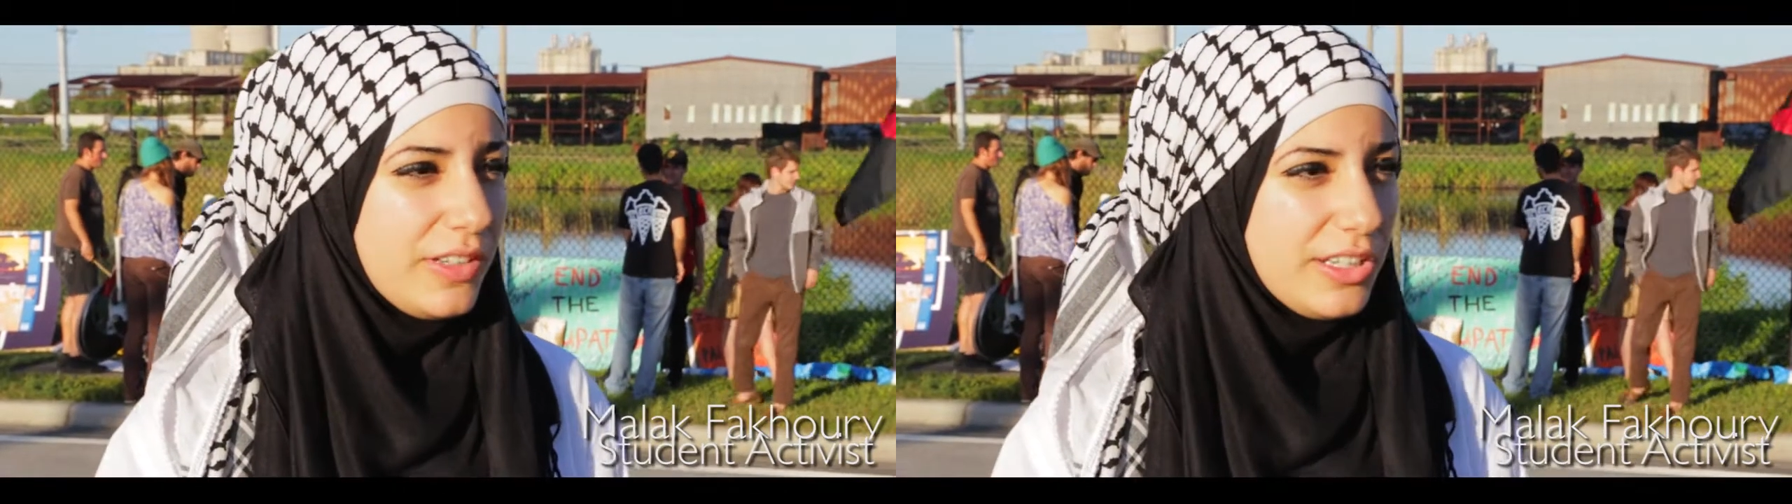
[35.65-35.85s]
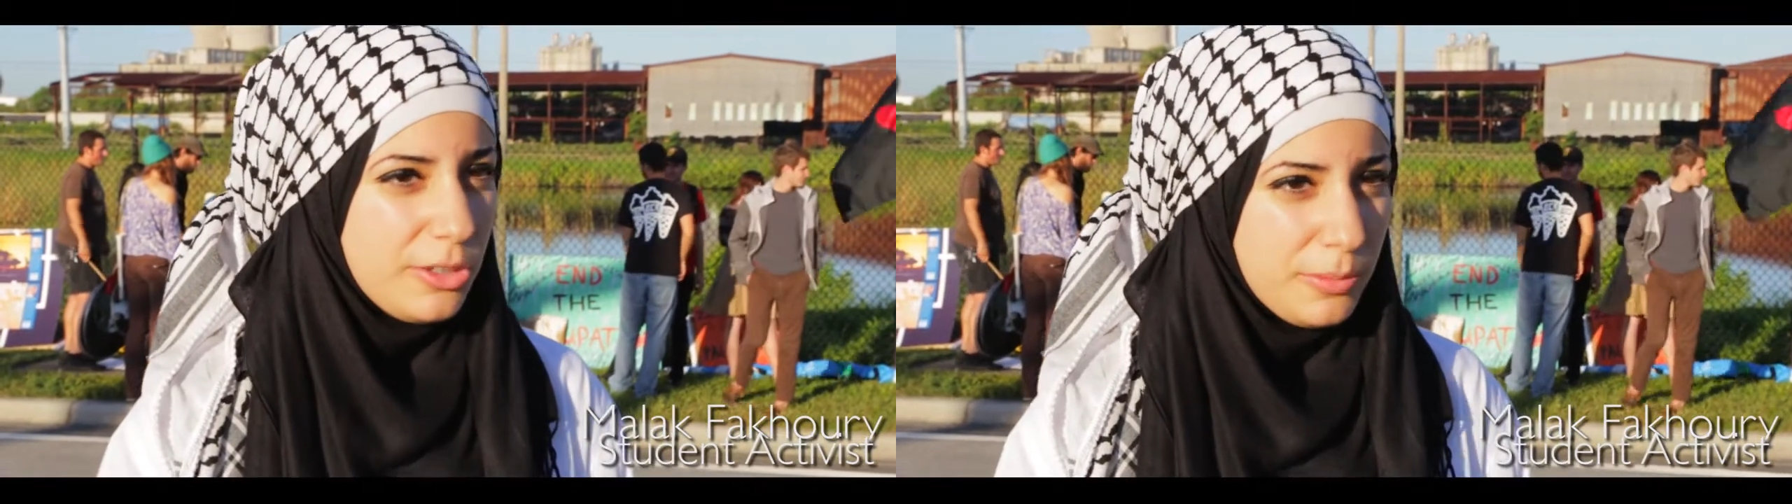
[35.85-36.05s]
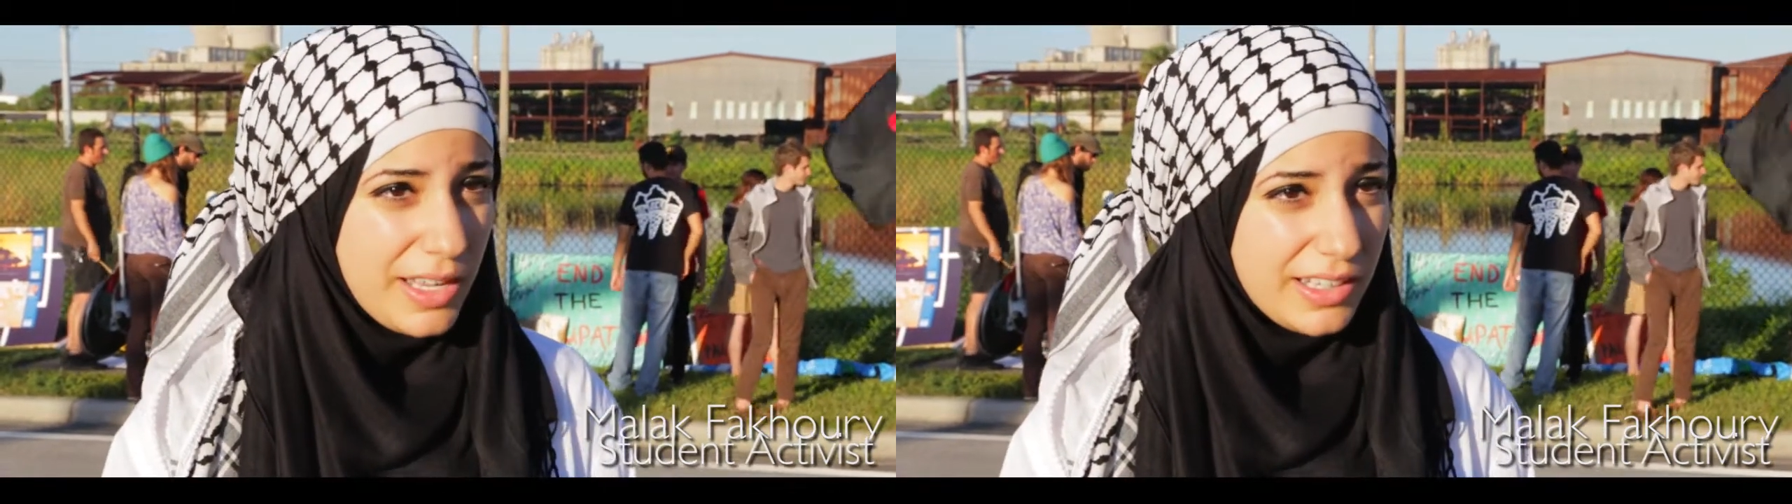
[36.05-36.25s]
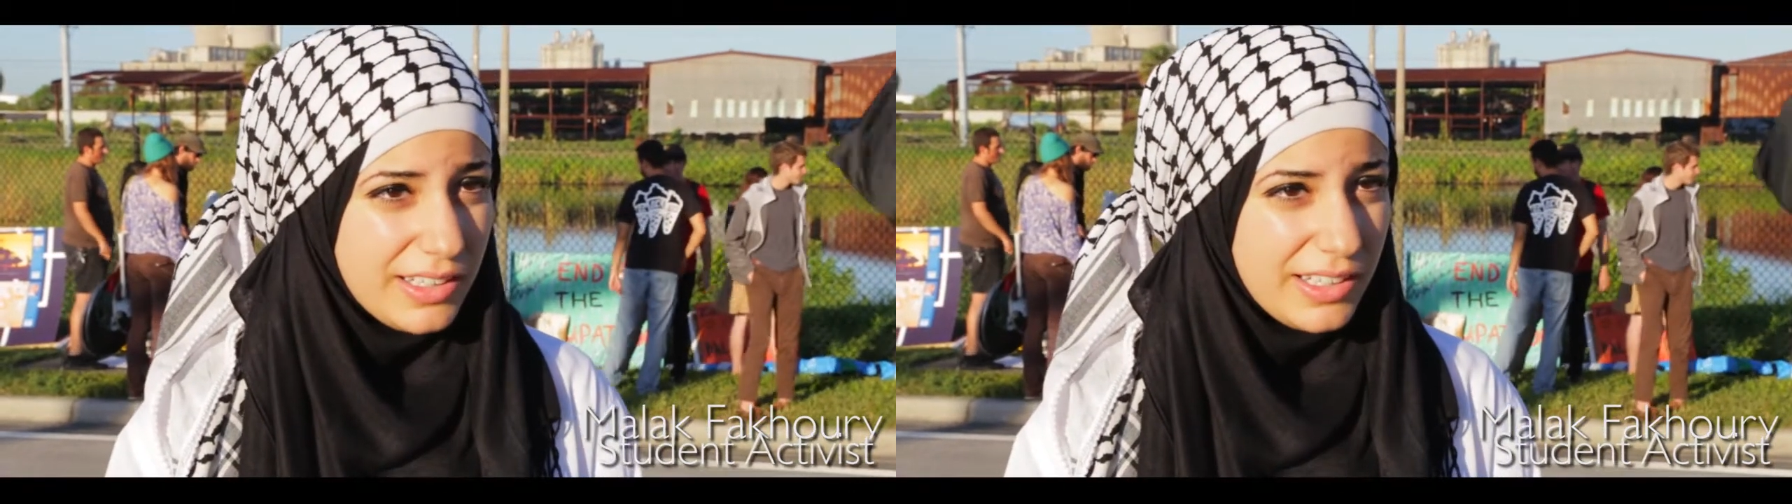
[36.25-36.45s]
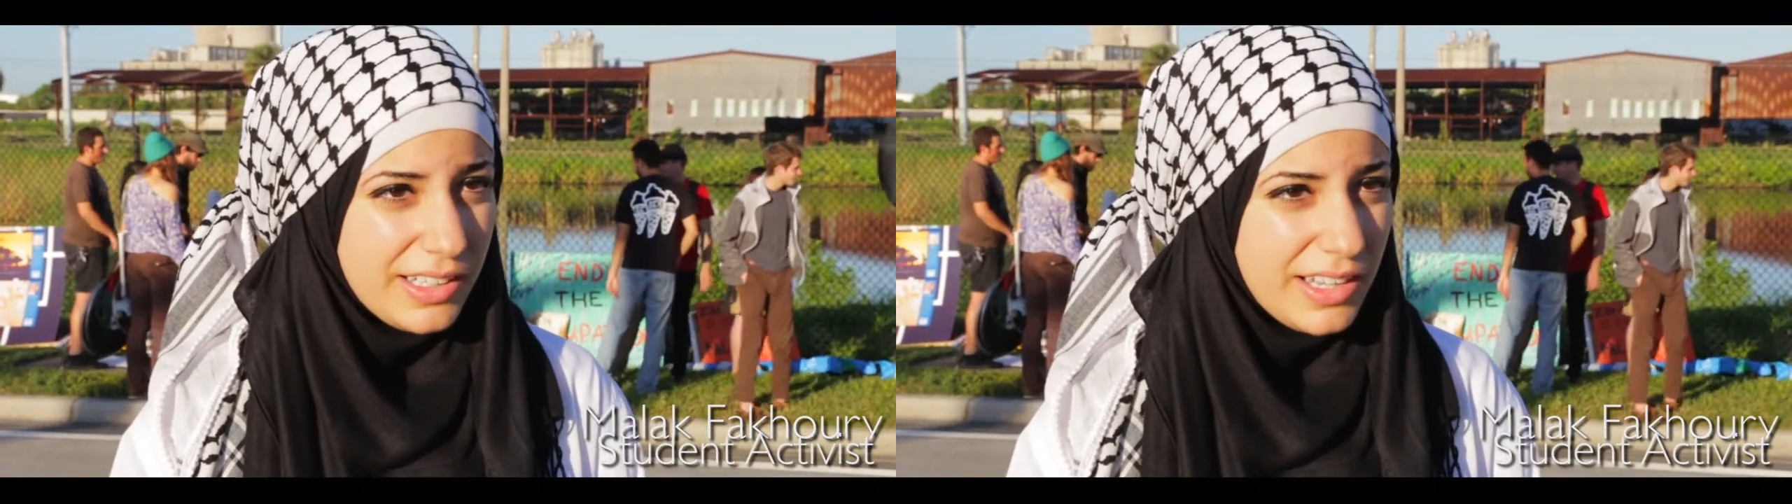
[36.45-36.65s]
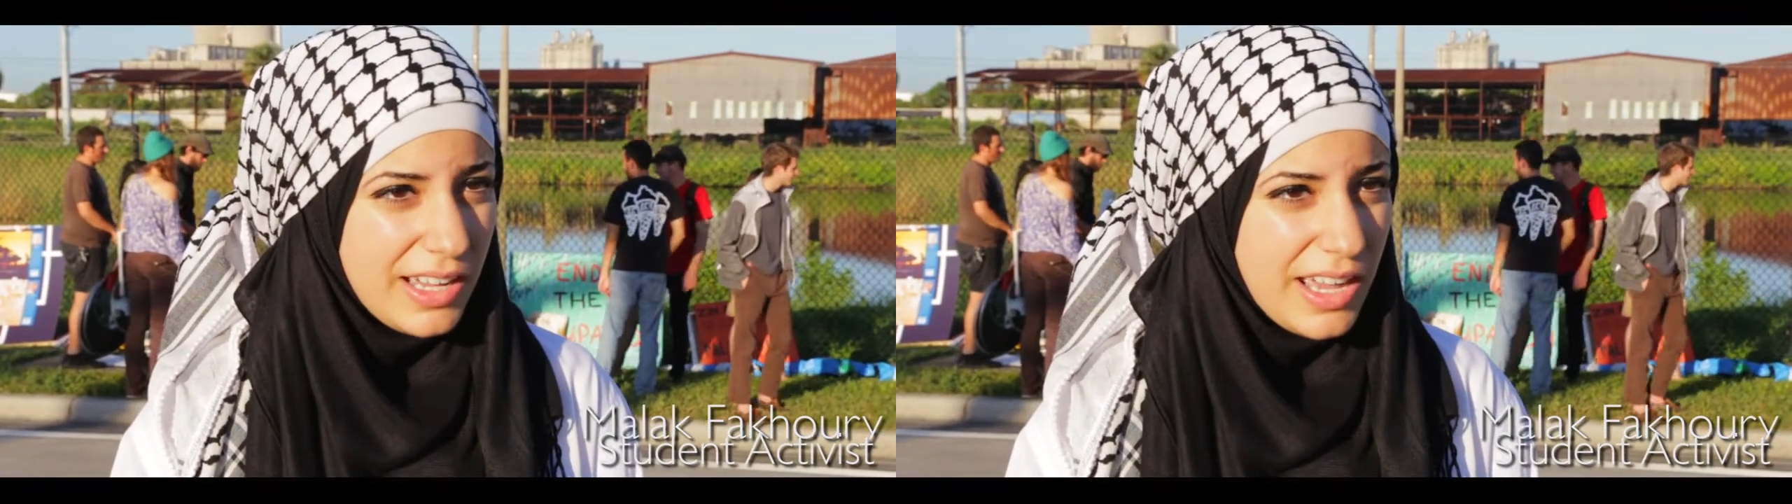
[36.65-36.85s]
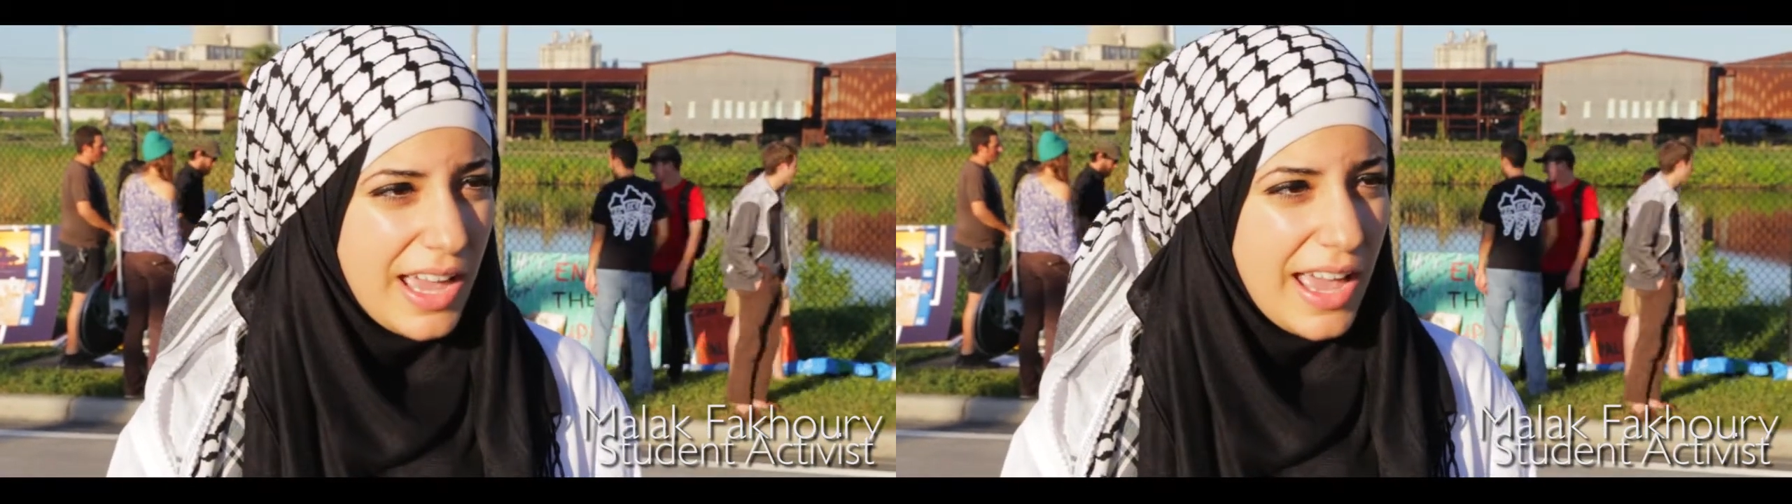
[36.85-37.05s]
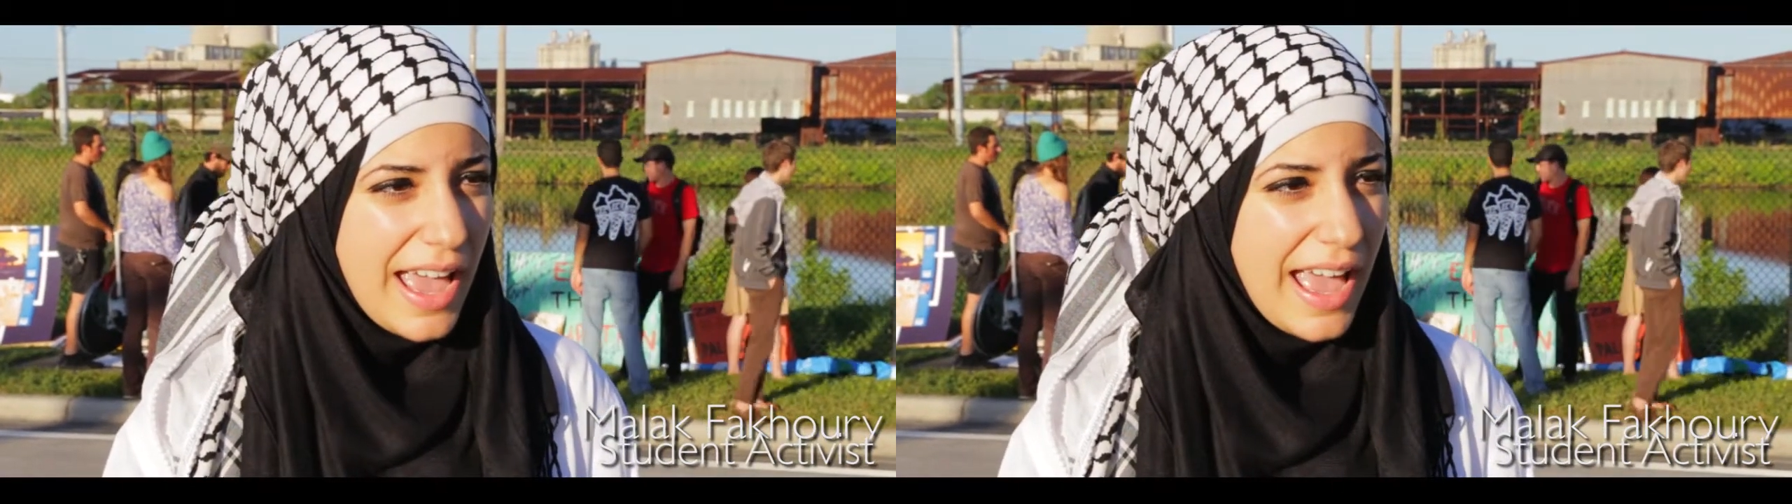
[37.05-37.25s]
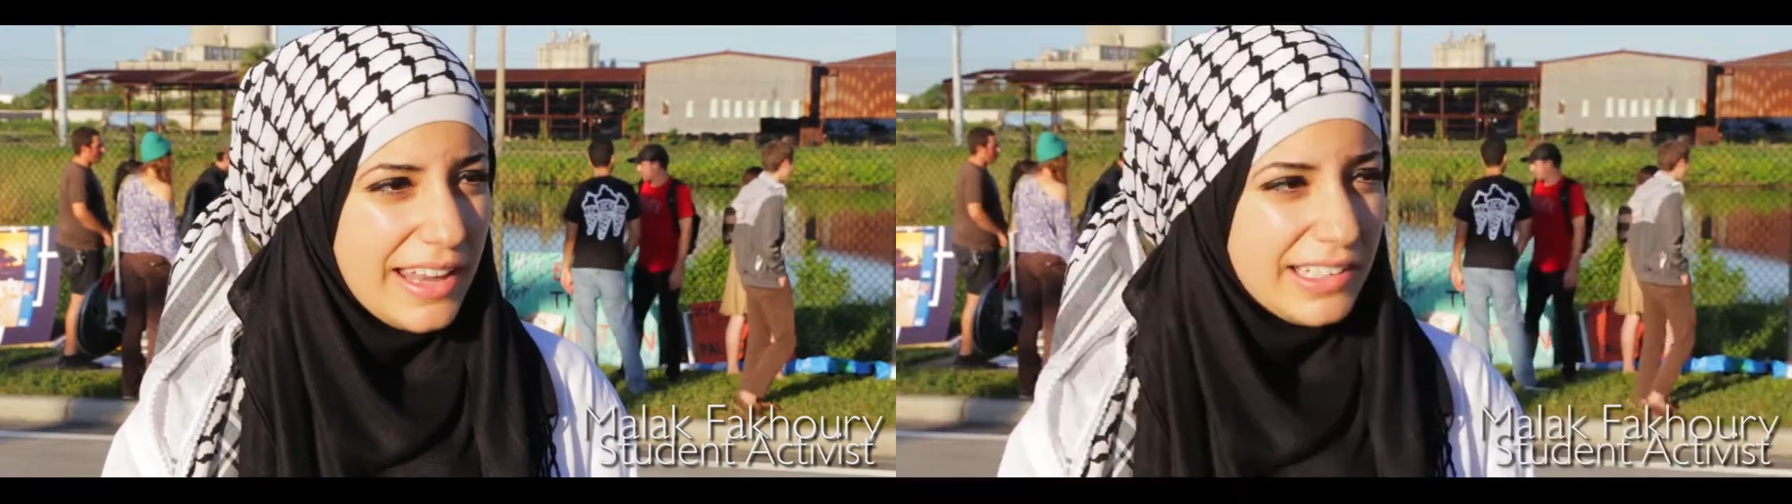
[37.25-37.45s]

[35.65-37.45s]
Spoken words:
inhumanity. And